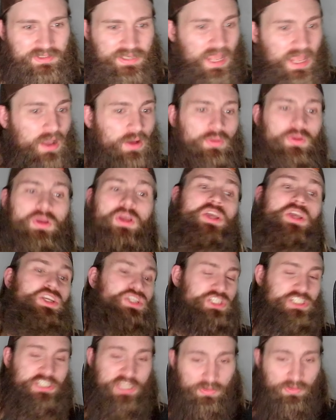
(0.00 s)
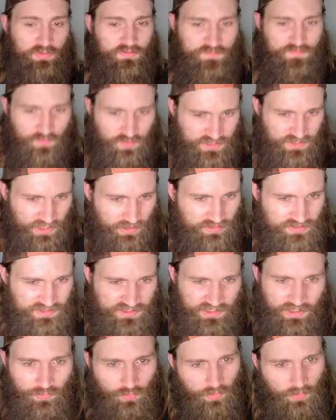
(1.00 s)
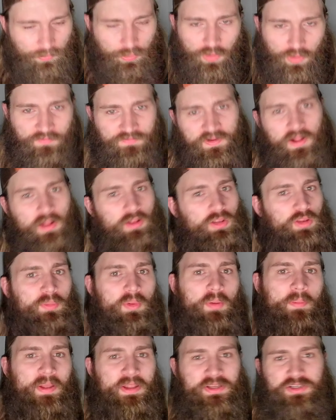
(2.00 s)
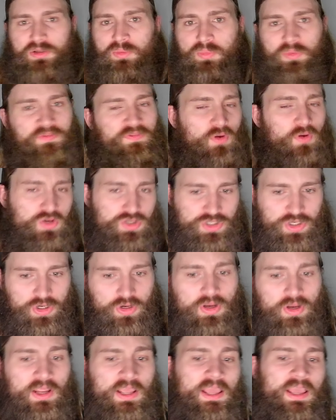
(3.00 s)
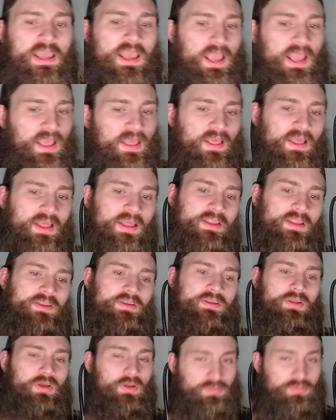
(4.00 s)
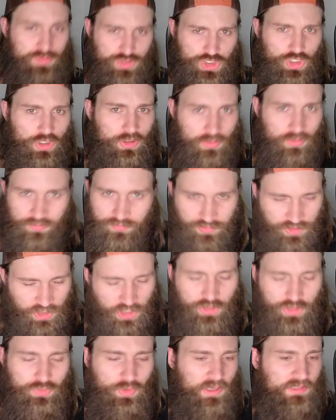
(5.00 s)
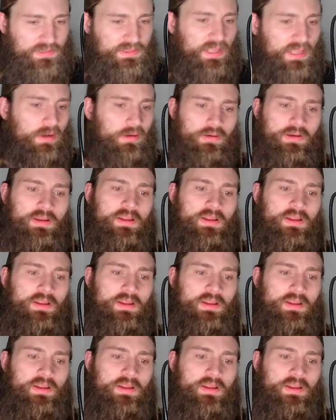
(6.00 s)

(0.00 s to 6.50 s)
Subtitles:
Now, she did reverse Harrison at one point, followed the momentum, reversed her, and sure, did great there.